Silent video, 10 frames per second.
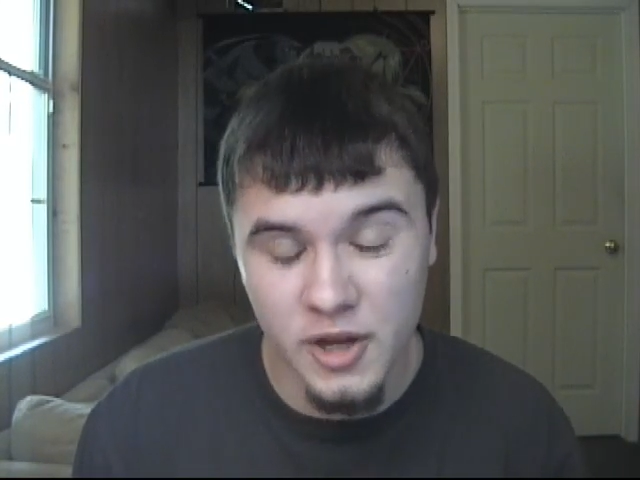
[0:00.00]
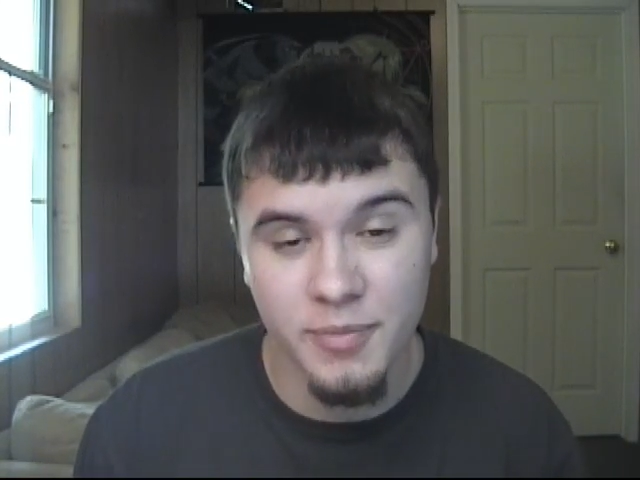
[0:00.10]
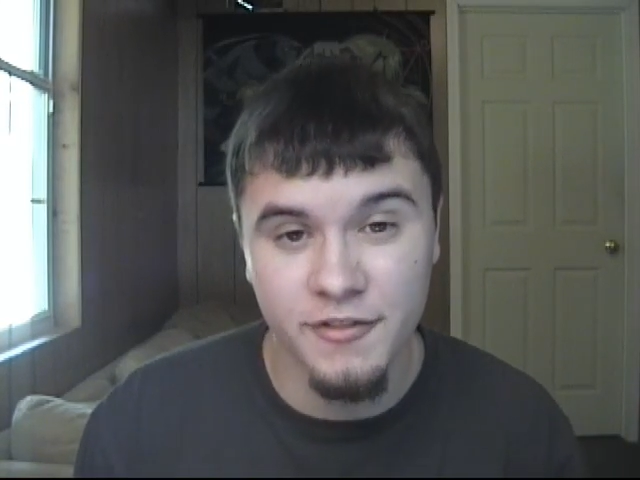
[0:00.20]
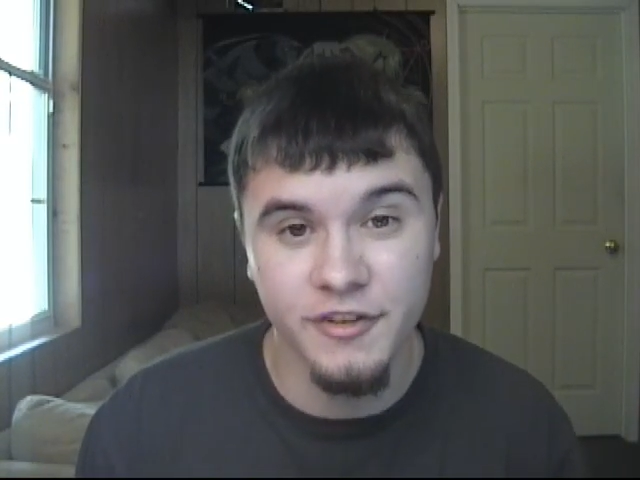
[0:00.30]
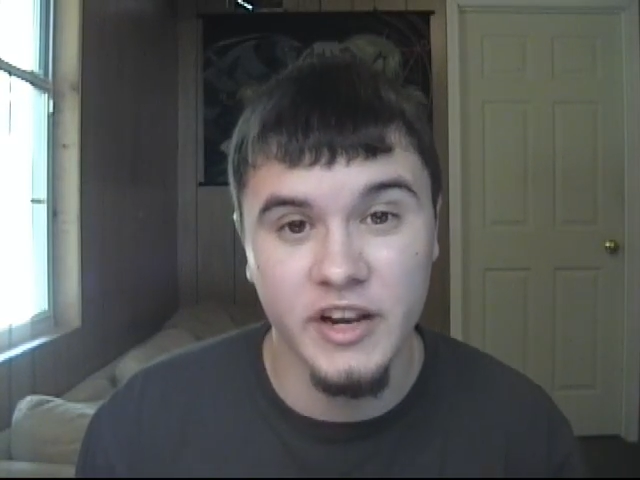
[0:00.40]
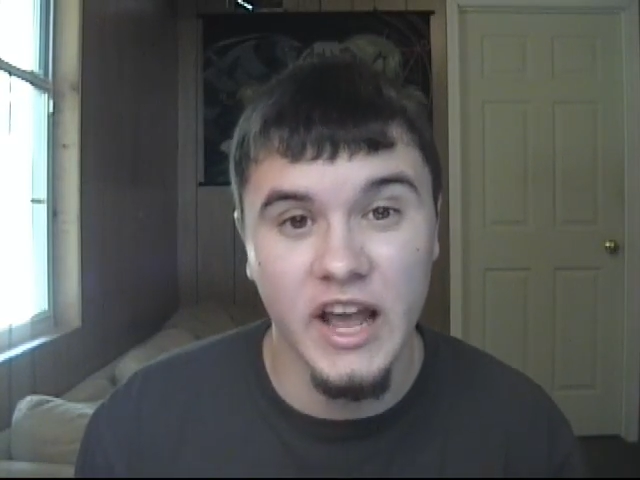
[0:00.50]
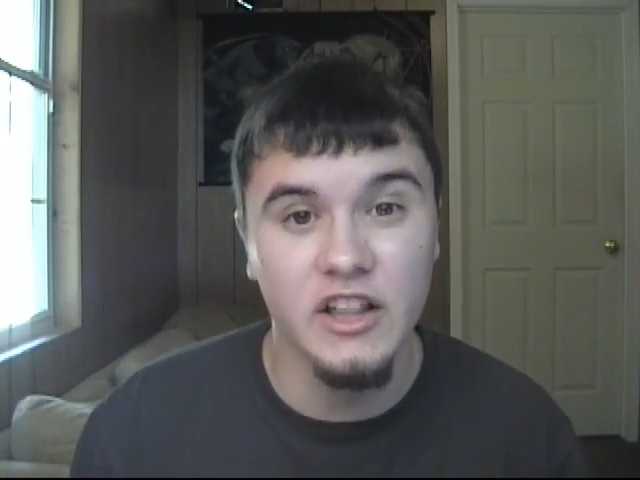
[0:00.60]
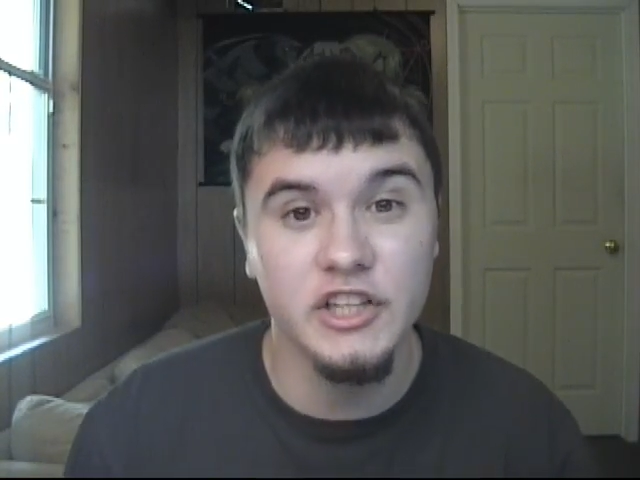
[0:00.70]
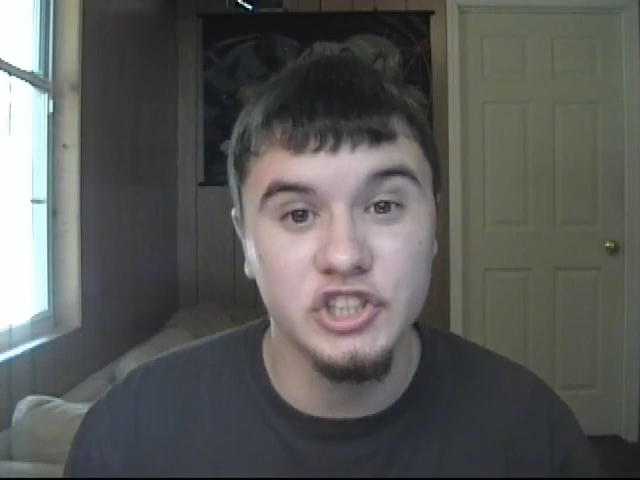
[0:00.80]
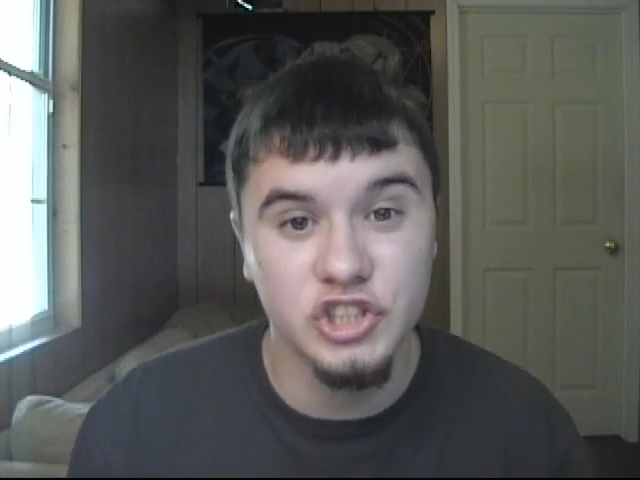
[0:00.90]
up the
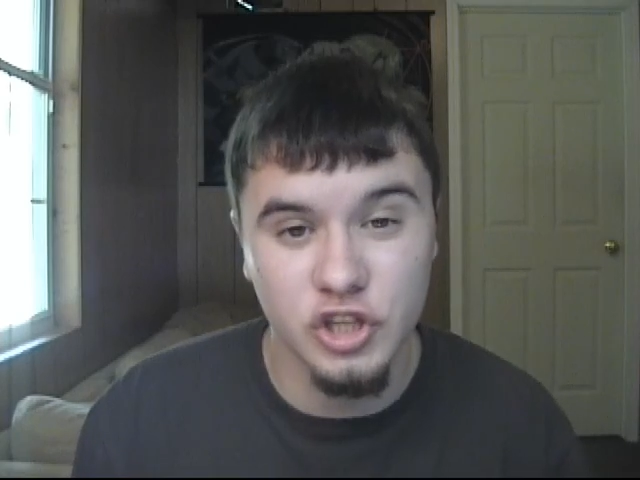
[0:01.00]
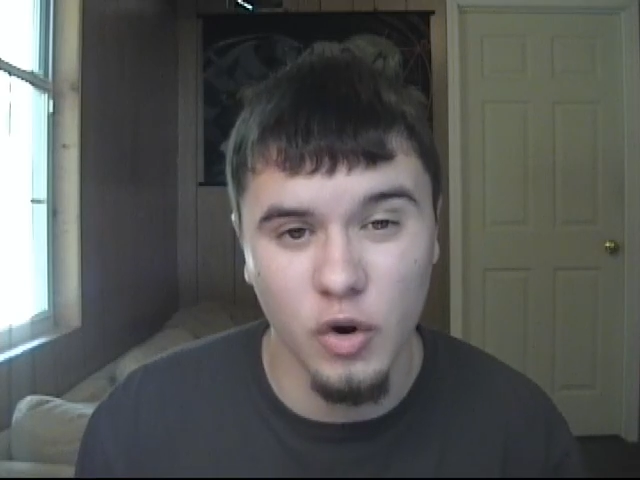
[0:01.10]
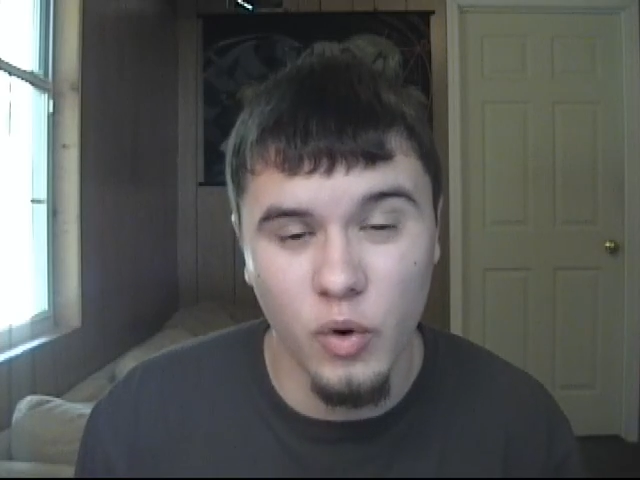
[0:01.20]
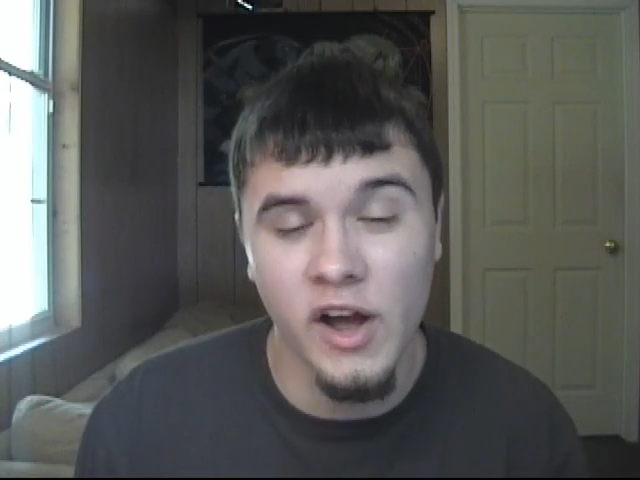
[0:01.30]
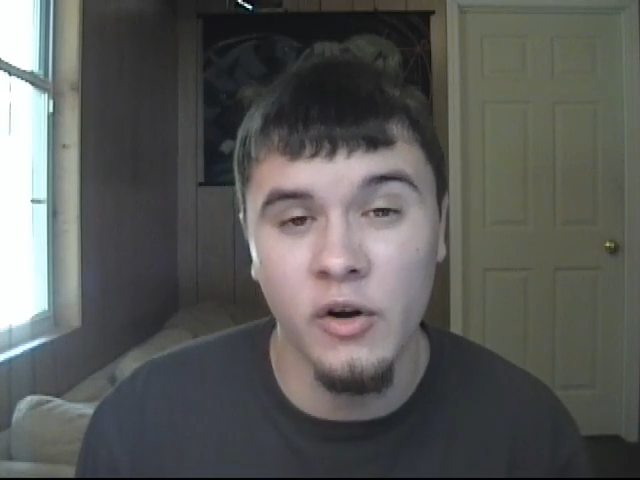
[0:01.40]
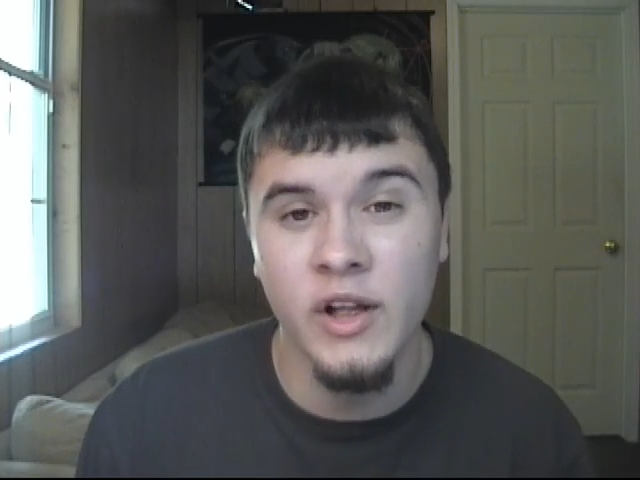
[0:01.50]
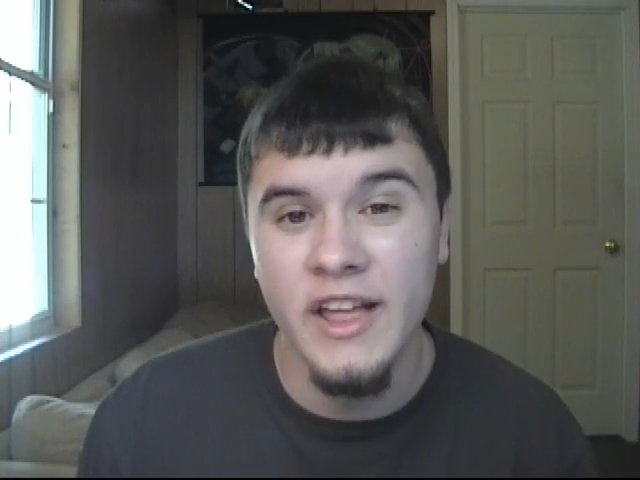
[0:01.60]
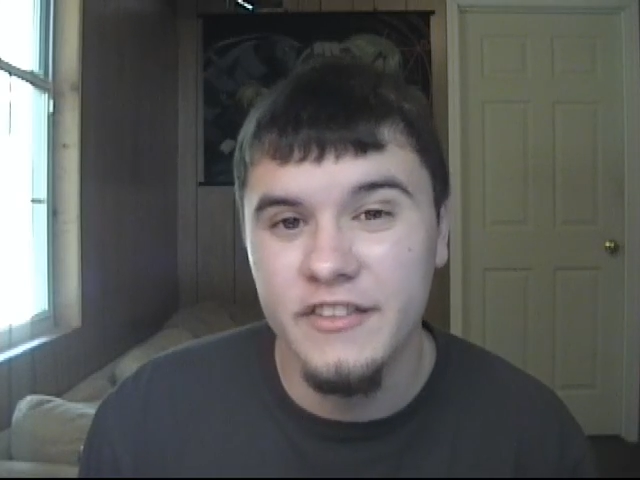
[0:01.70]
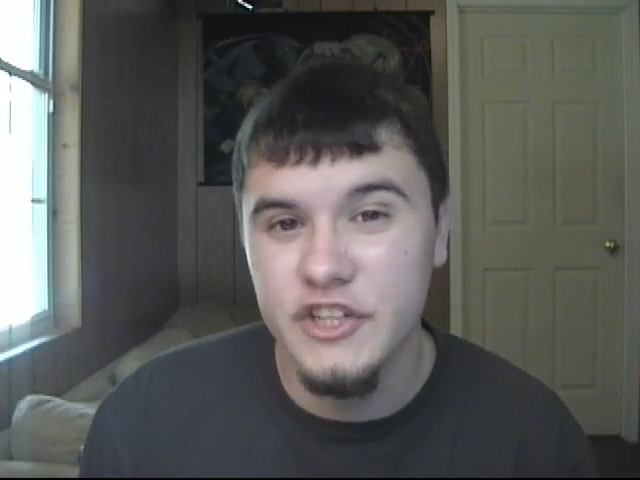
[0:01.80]
finale so well